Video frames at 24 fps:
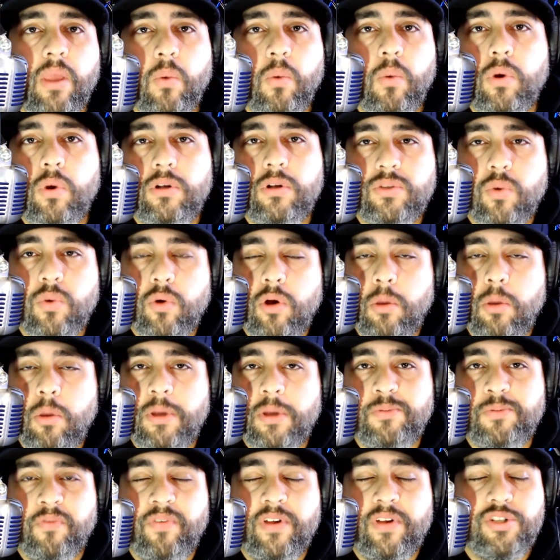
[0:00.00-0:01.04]
What is going on,
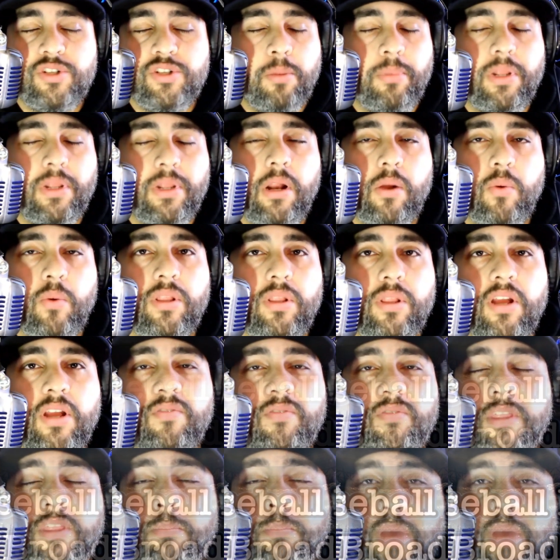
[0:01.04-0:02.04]
baseball fans? Jeremy Laracuente here for the